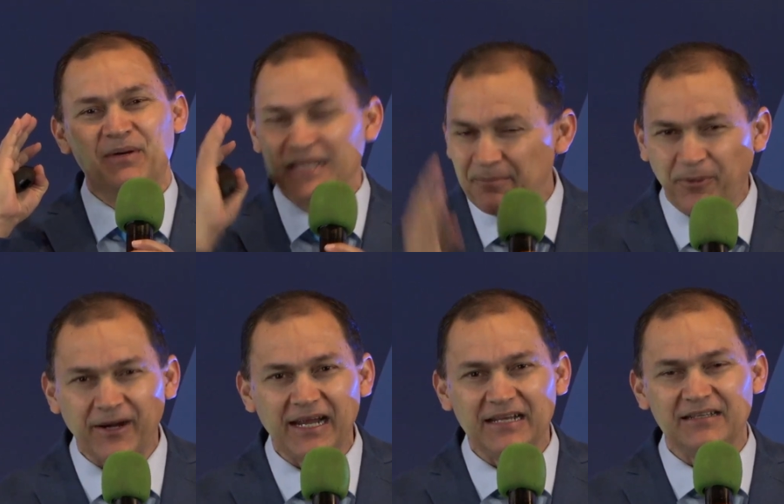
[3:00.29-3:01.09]
they
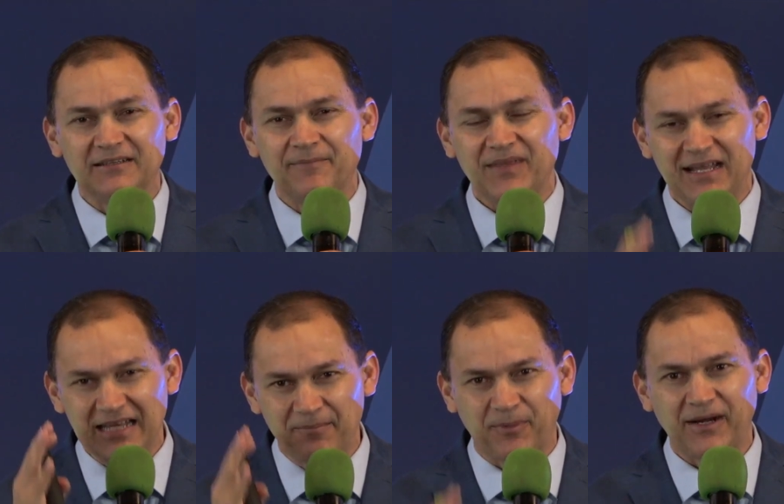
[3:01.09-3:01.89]
prayed and
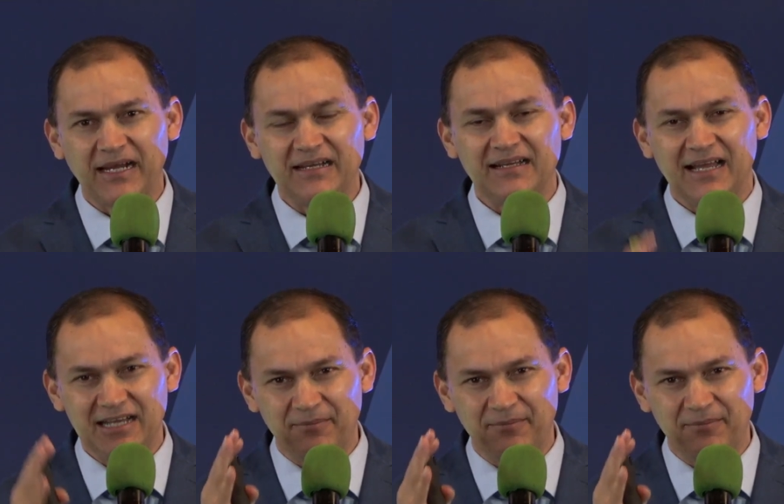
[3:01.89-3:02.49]
they prayed and they